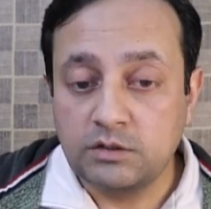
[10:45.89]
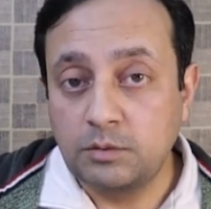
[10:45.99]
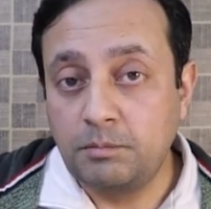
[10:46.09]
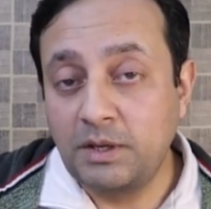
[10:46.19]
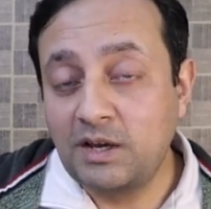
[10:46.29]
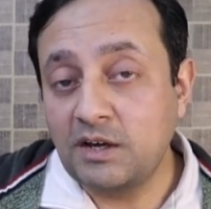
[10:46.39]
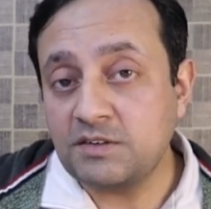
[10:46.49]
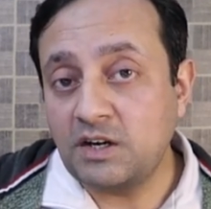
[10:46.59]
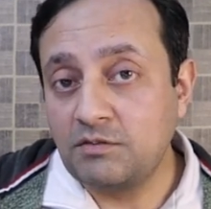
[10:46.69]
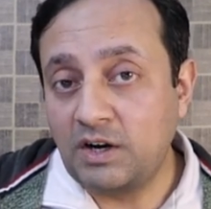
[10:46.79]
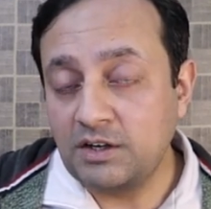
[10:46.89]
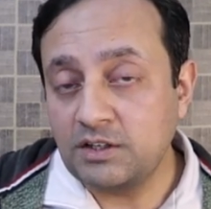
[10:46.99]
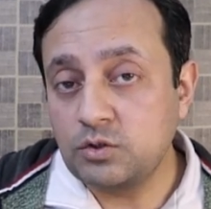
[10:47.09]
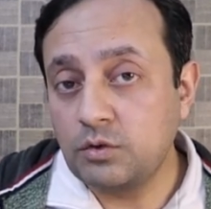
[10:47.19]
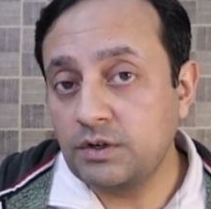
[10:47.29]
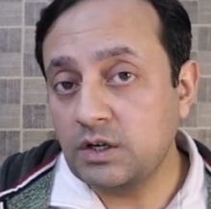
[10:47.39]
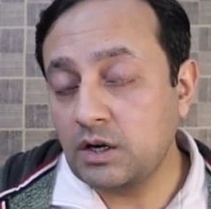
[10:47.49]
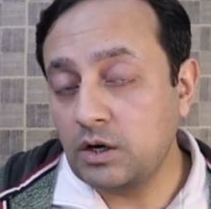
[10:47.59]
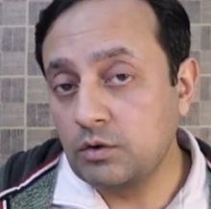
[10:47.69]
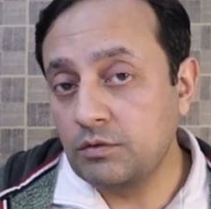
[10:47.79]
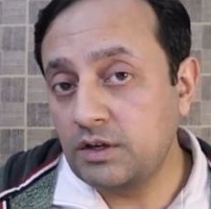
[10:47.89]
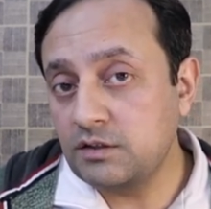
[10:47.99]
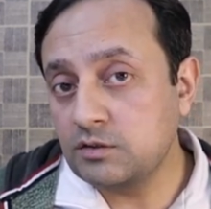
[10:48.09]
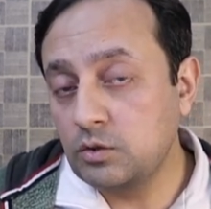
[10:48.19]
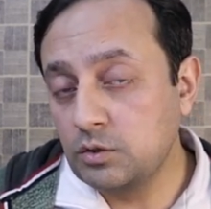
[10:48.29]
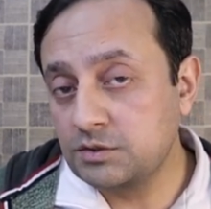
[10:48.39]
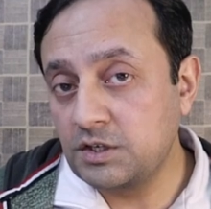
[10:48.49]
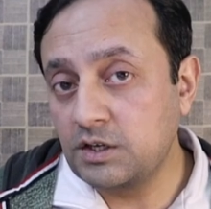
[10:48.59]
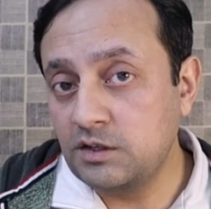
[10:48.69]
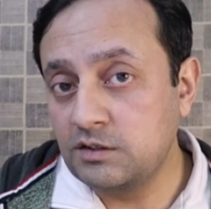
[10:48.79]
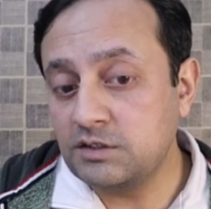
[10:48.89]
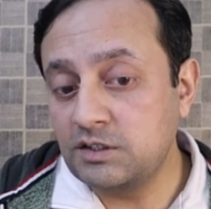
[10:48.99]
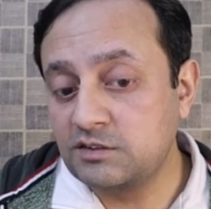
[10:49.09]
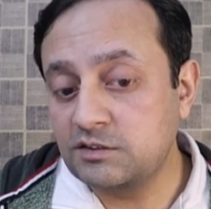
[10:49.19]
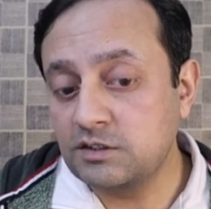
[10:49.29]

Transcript: So the biggest advantage of Cloudways hosting is its